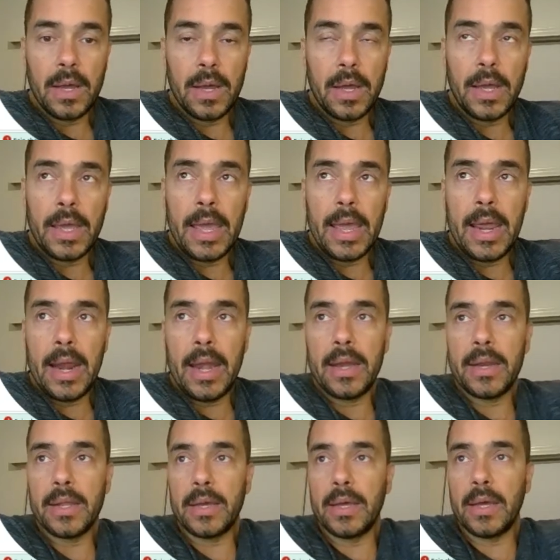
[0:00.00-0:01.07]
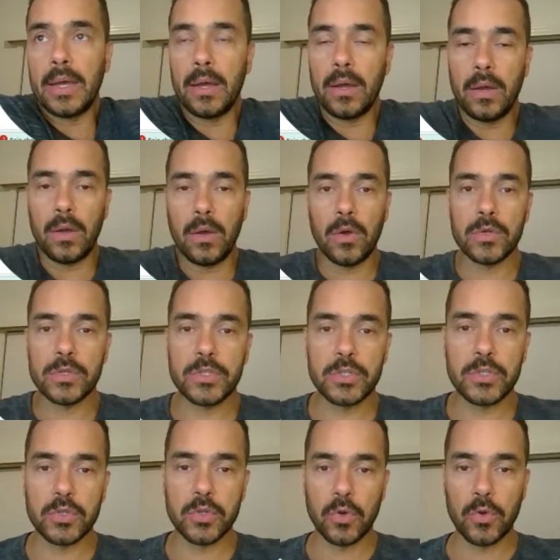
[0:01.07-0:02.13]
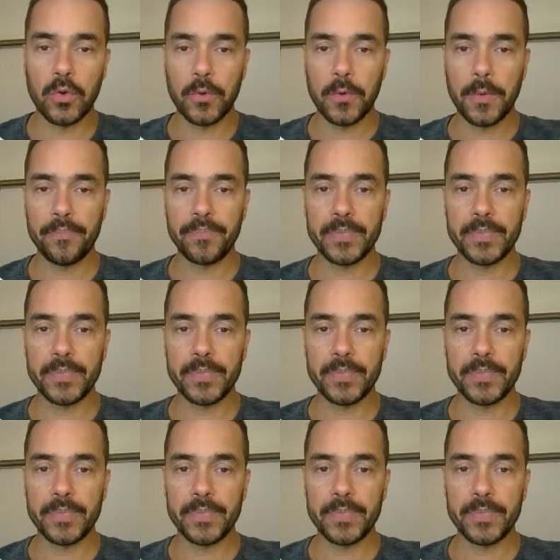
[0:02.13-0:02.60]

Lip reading: and also